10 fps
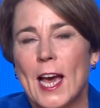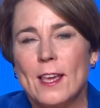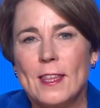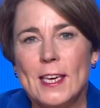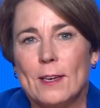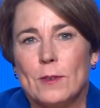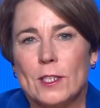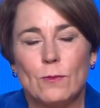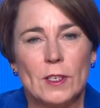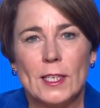I think it
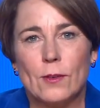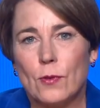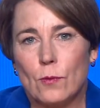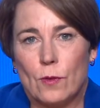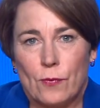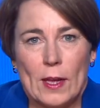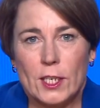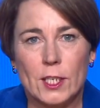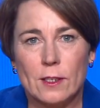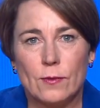was really a
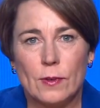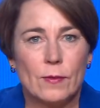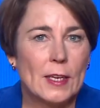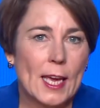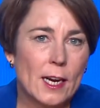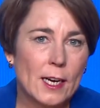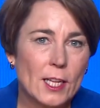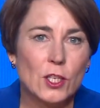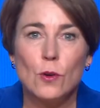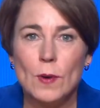reflection of, of the
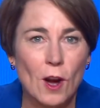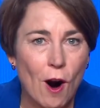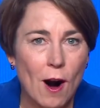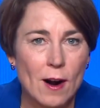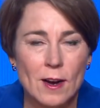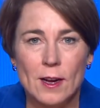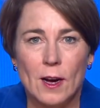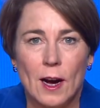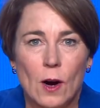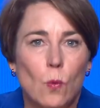candidates, who we are,
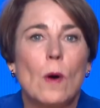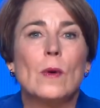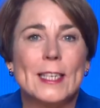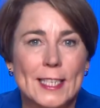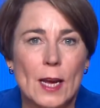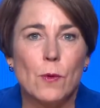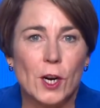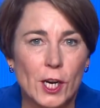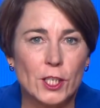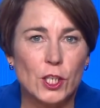uh, what we say
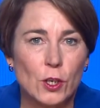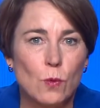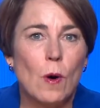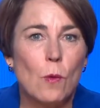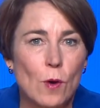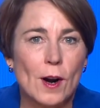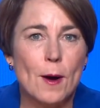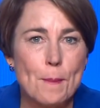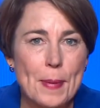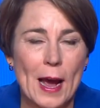we're going to do, what we're
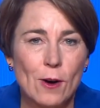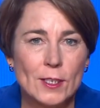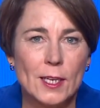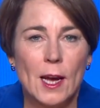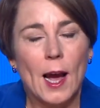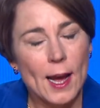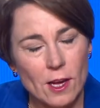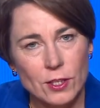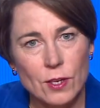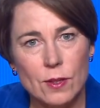about.
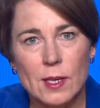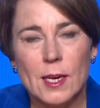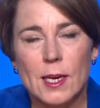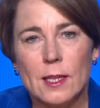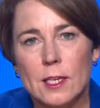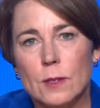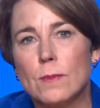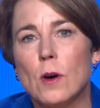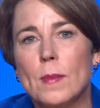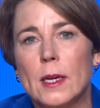I also think in this
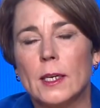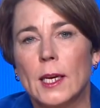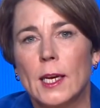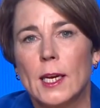moment,